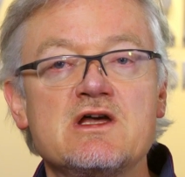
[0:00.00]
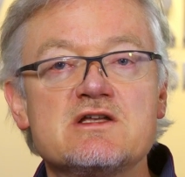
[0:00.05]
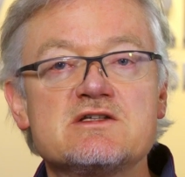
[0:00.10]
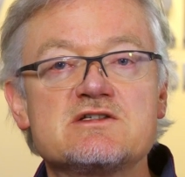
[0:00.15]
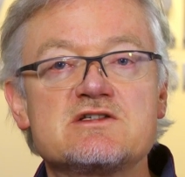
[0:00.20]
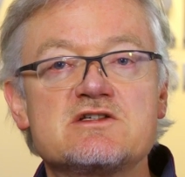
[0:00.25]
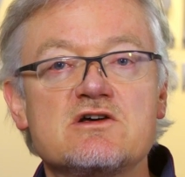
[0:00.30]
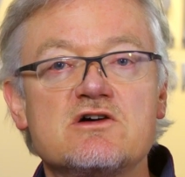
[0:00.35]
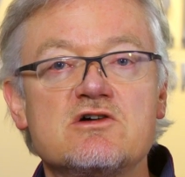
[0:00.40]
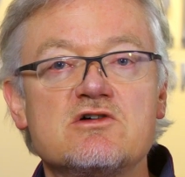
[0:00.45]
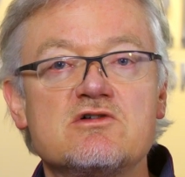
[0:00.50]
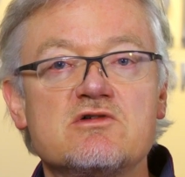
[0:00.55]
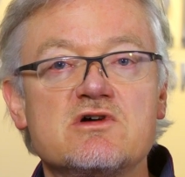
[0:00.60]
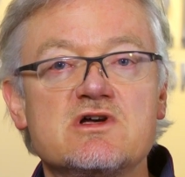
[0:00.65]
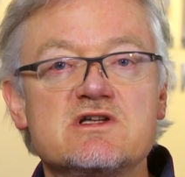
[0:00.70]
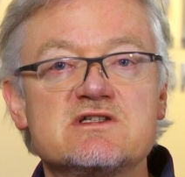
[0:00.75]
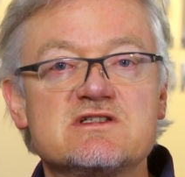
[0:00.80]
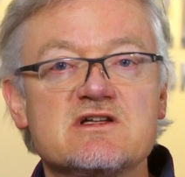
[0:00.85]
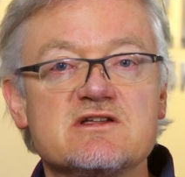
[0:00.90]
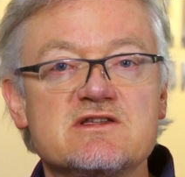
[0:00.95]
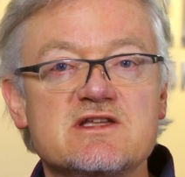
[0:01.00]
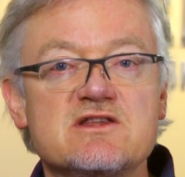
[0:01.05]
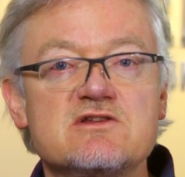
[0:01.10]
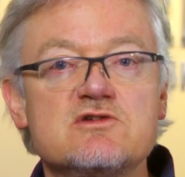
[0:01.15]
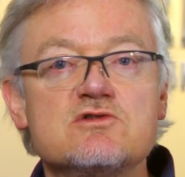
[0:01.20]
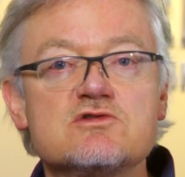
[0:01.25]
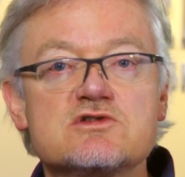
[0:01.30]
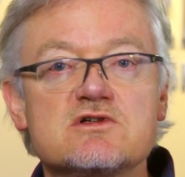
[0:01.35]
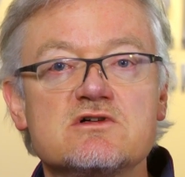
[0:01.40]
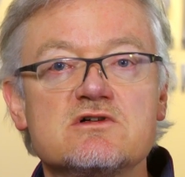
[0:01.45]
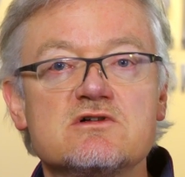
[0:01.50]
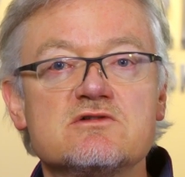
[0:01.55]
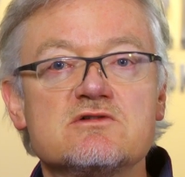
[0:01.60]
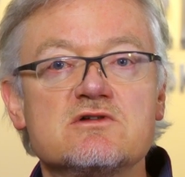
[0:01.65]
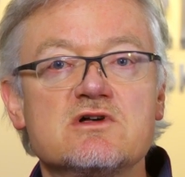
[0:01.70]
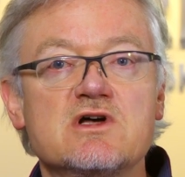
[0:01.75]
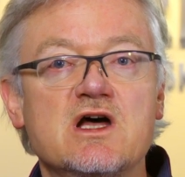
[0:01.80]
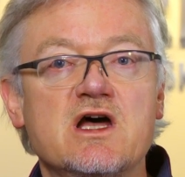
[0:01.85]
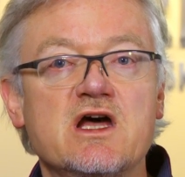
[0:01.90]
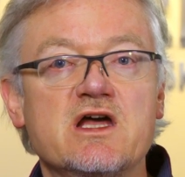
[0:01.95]
So it's not
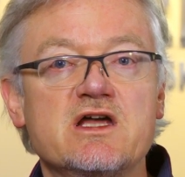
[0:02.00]
unusual